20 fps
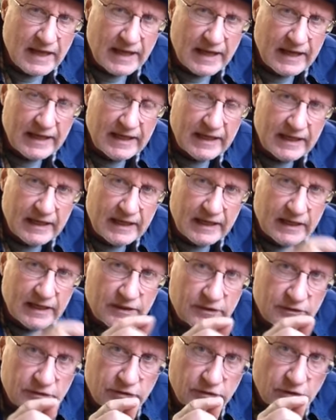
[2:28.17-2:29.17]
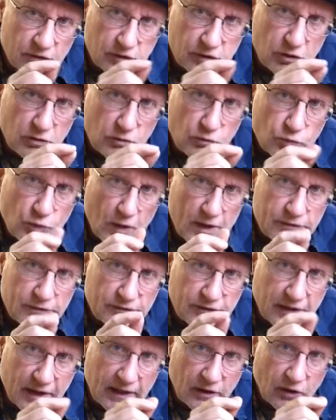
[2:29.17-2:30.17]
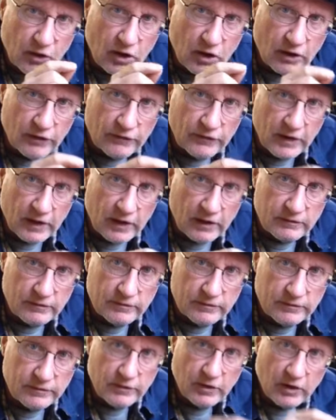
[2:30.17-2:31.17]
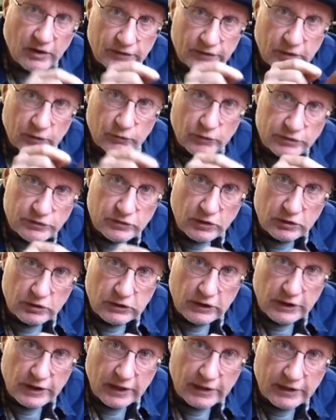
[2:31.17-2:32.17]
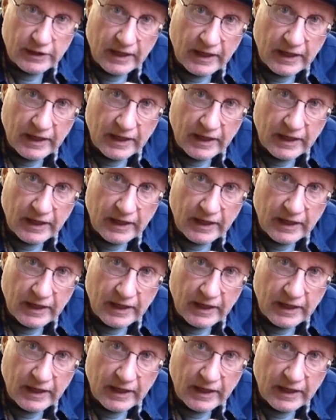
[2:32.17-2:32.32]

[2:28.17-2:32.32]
And the little red thing on the original lid,